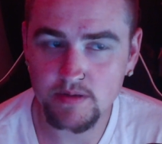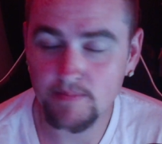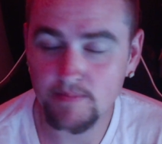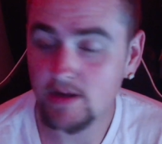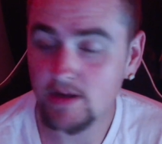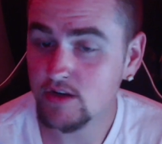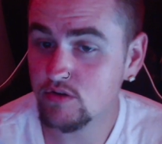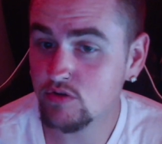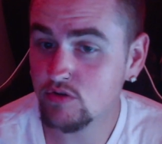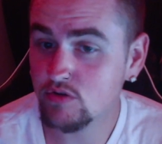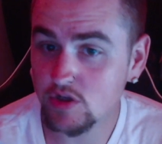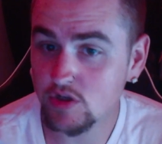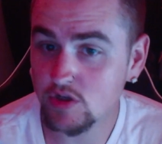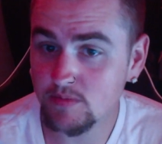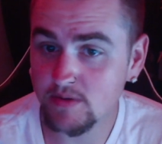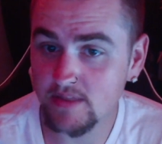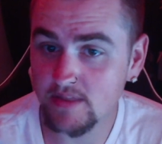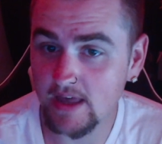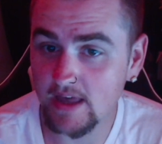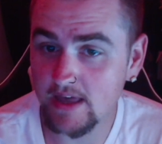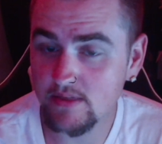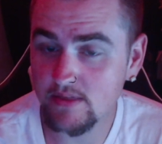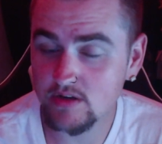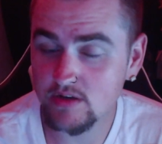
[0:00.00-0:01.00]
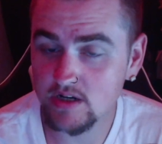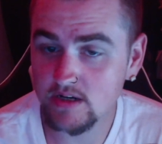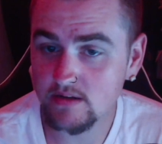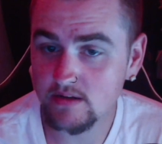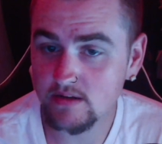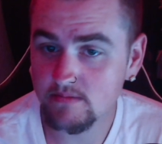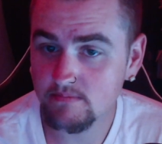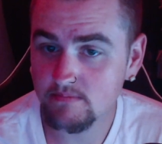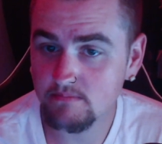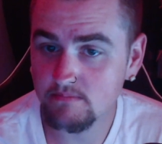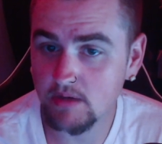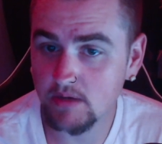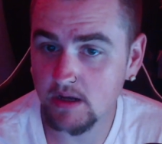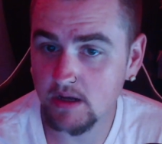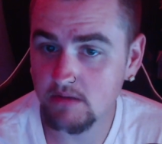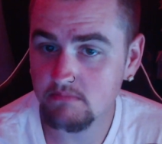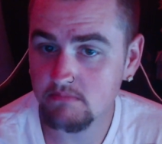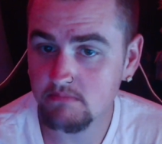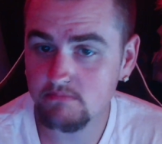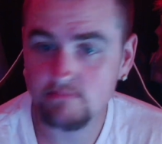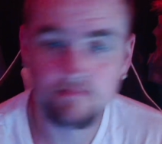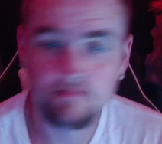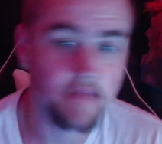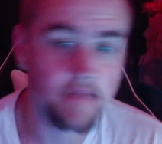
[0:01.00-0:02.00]
I'm not too sure about the 8th gen, but
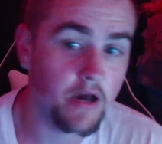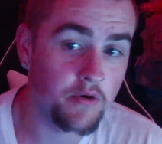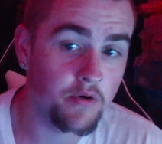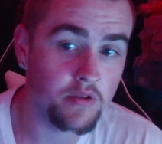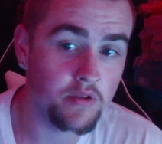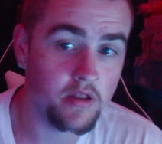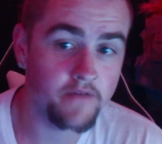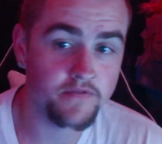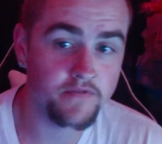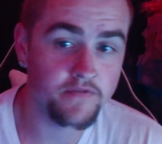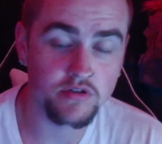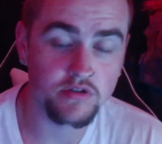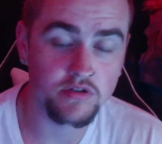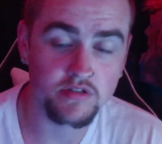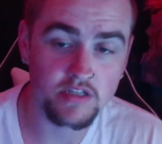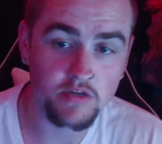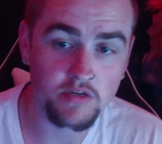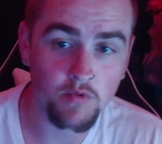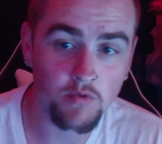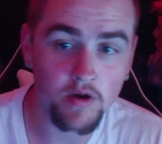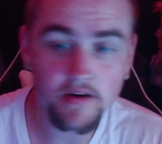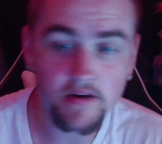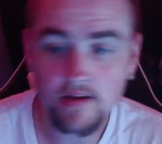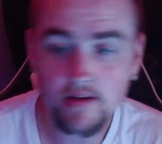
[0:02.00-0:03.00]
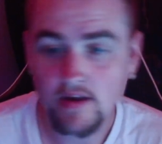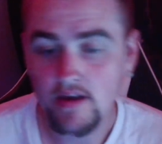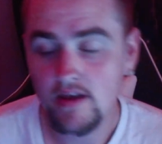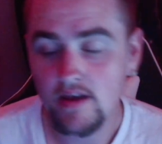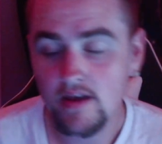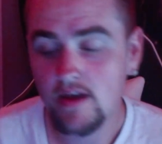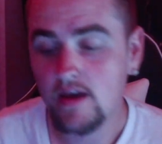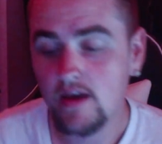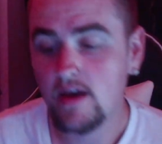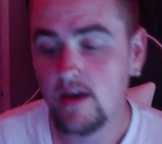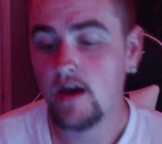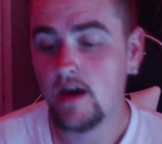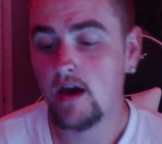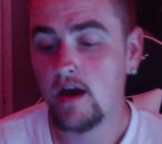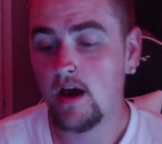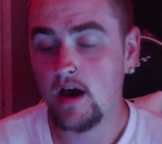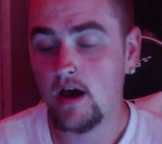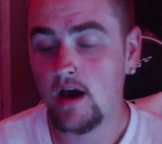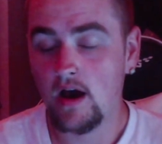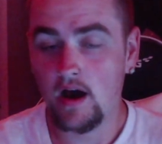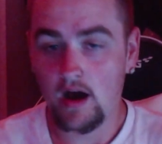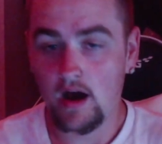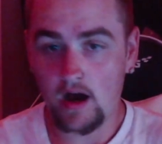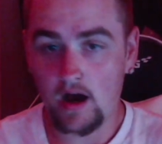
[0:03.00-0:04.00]
I would love to see one.
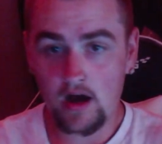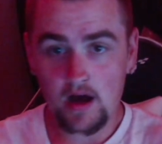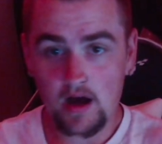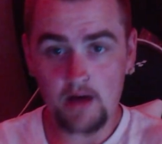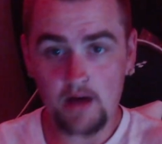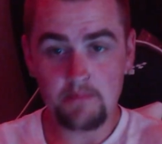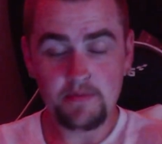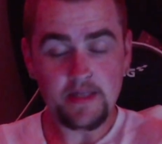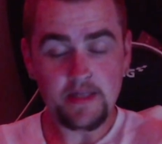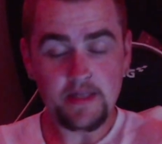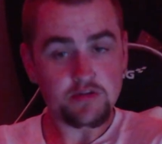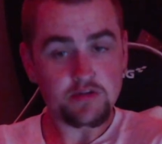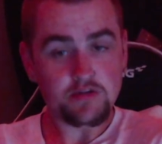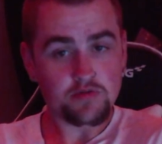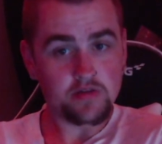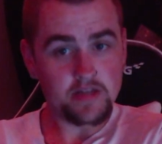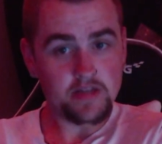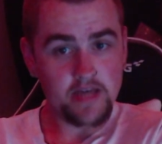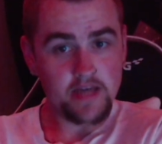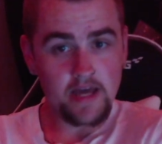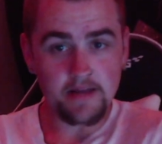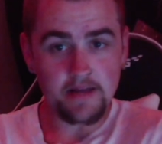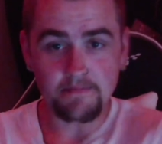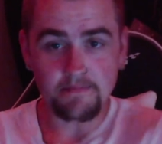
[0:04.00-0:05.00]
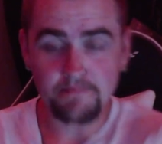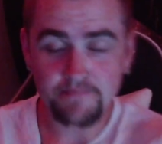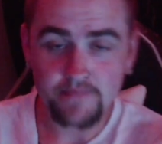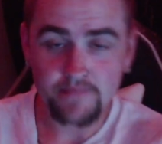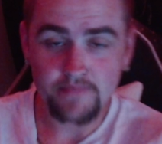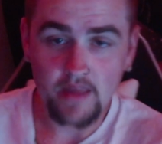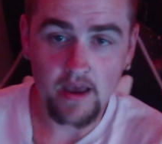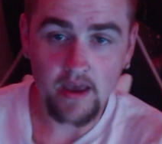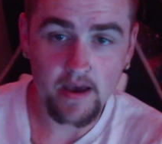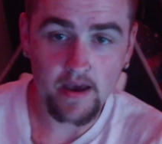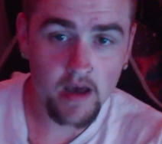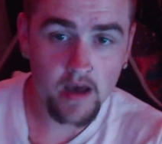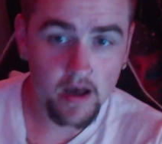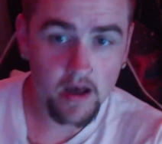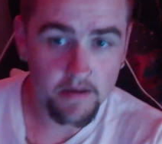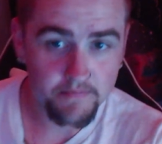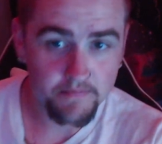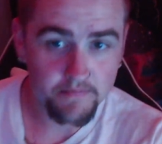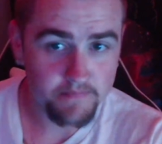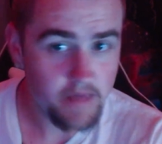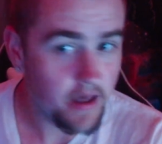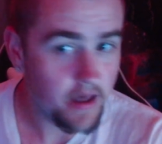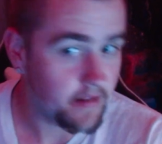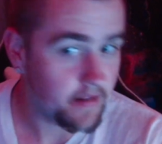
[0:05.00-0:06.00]
But that's really it.
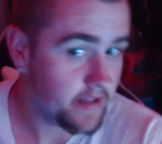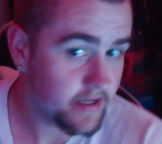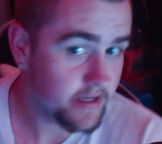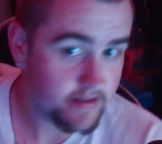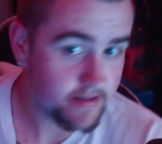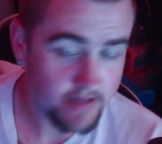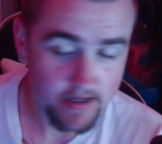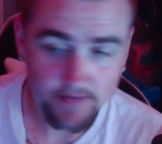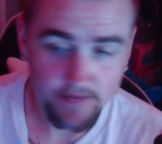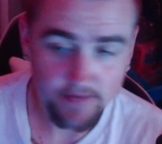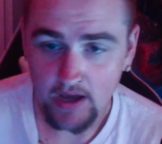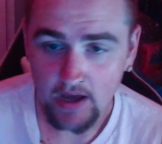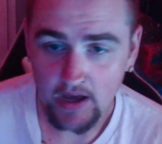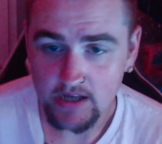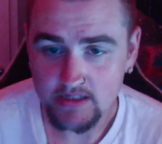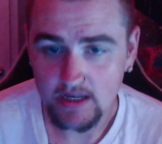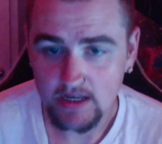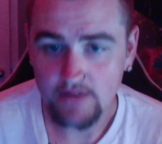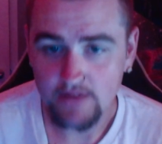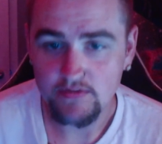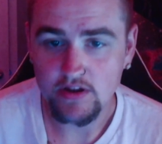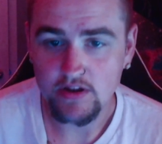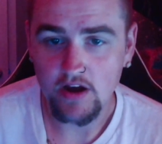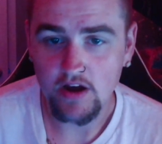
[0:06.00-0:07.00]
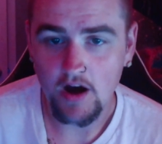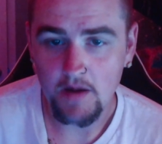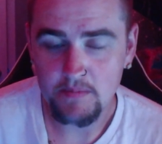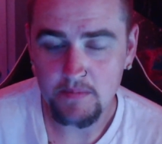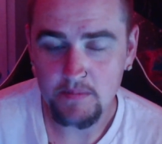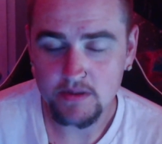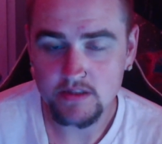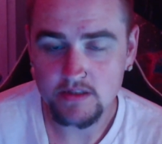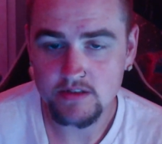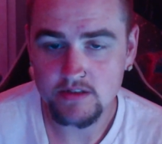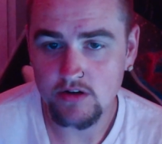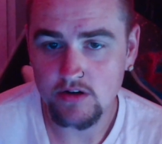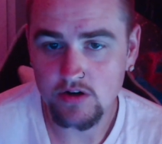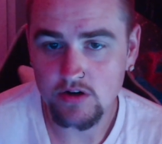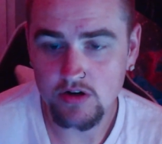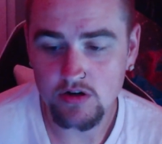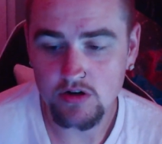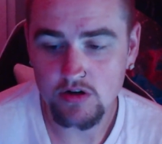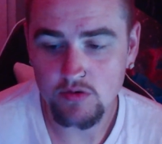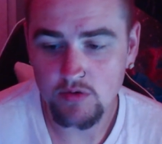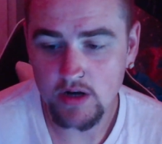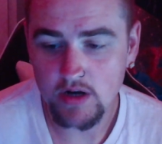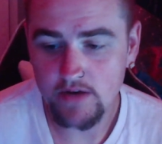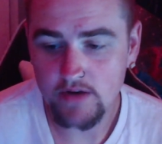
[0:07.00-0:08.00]
Yeah, like I said, if you guys have any comments
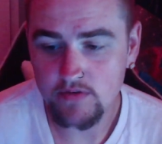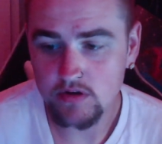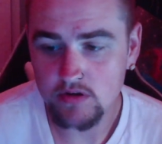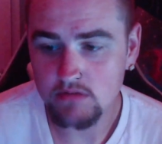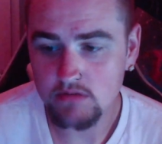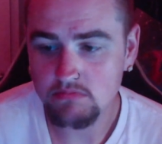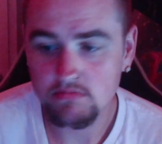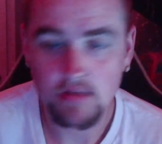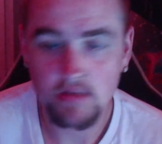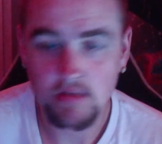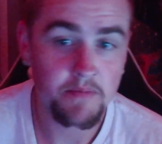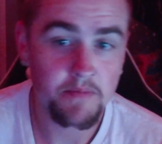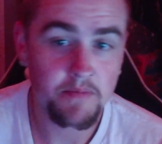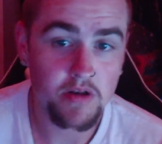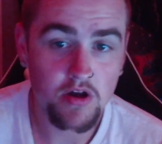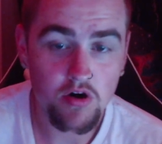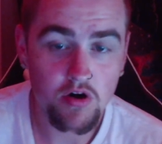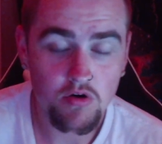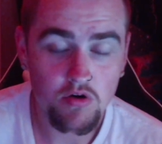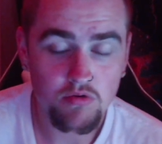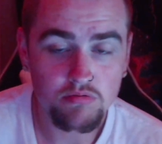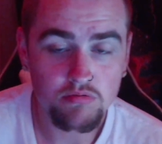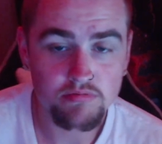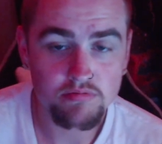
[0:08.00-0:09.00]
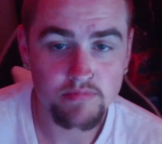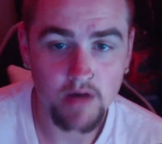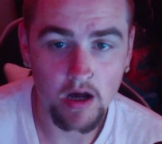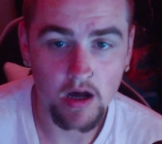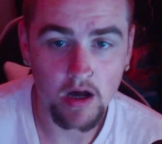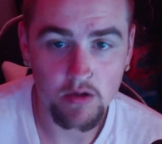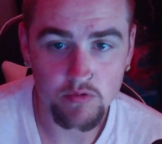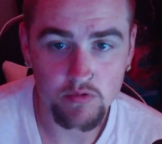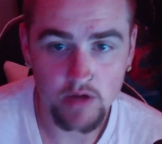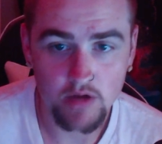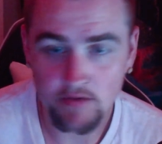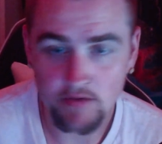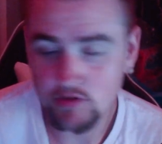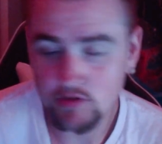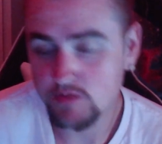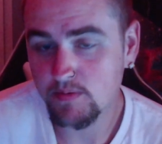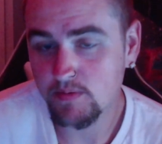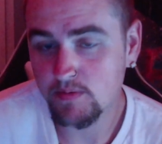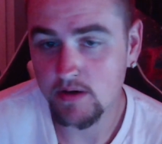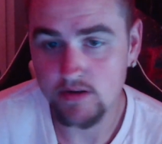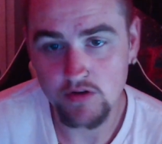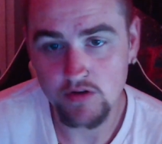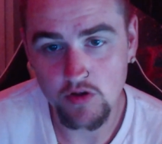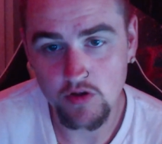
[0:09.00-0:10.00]
or whatever, let me know. I
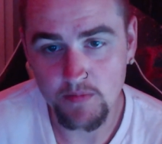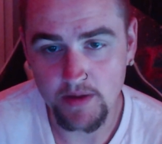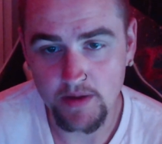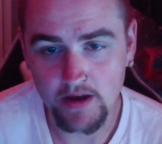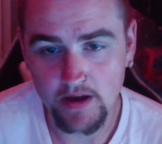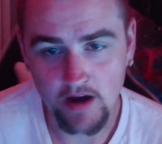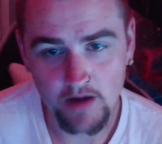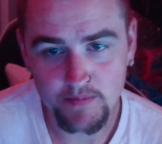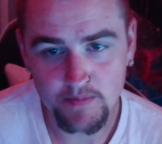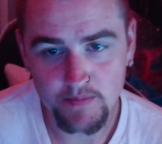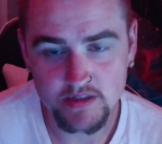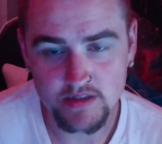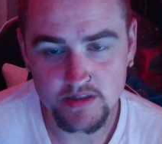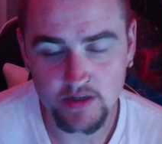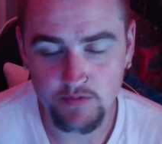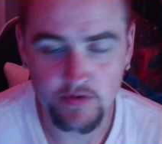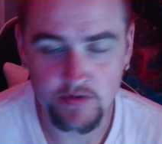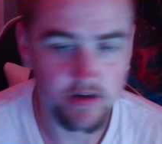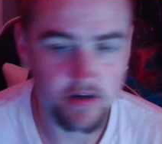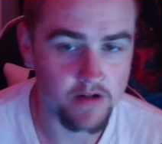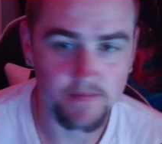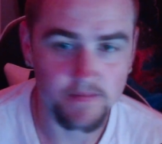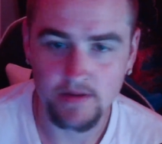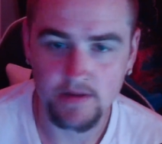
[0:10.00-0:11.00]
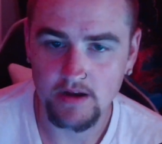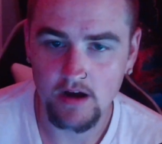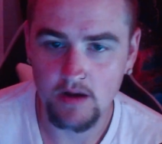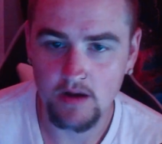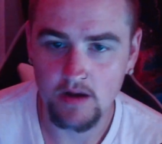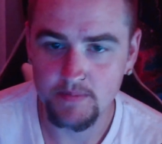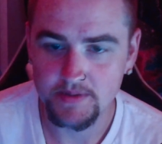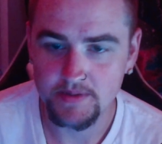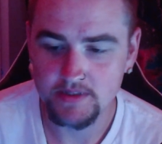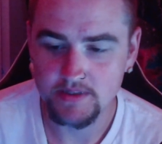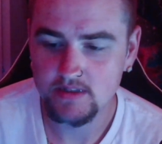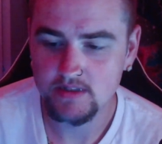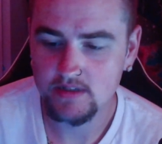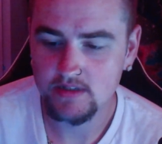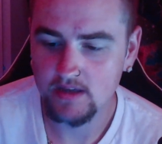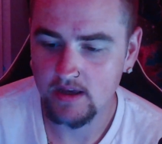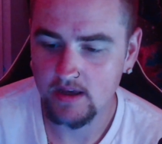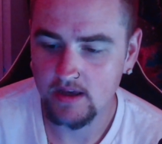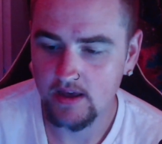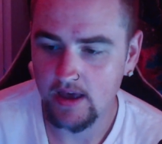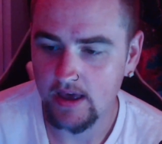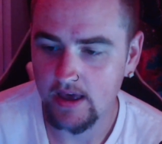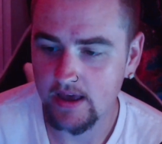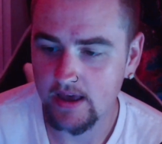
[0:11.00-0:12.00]
respond to all my comments. I read all my comments.
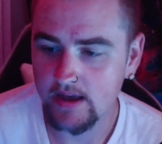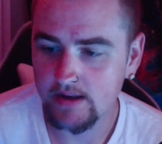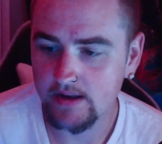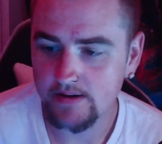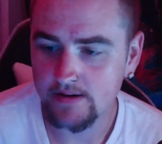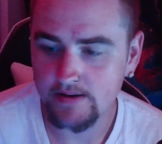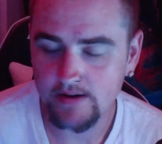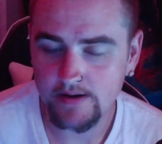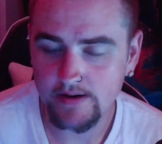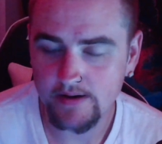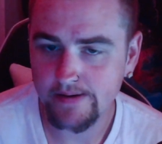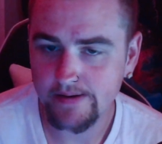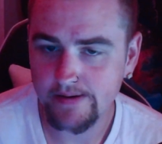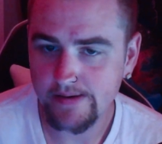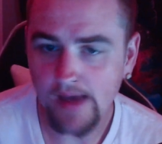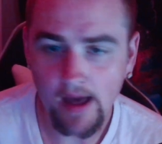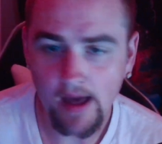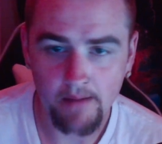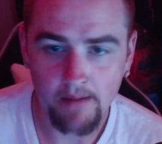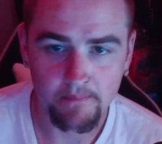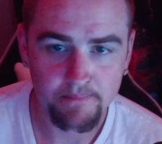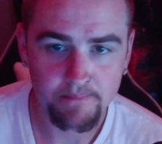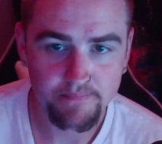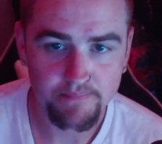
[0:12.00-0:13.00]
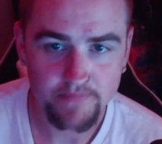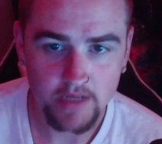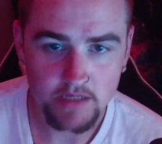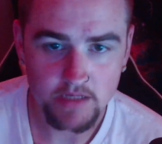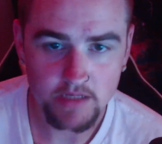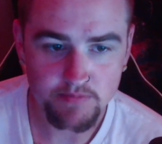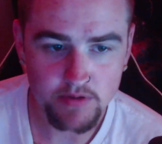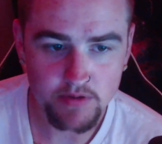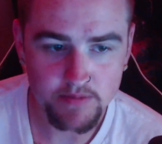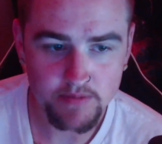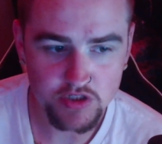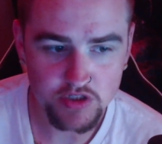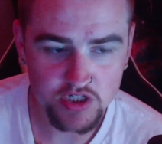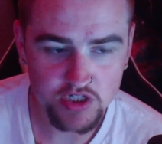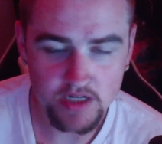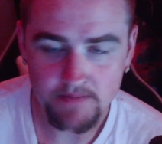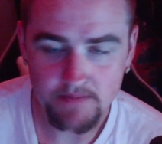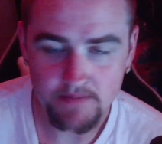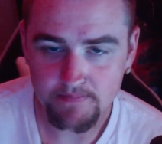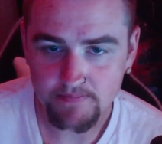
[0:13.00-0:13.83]
And yeah, that's pretty much it.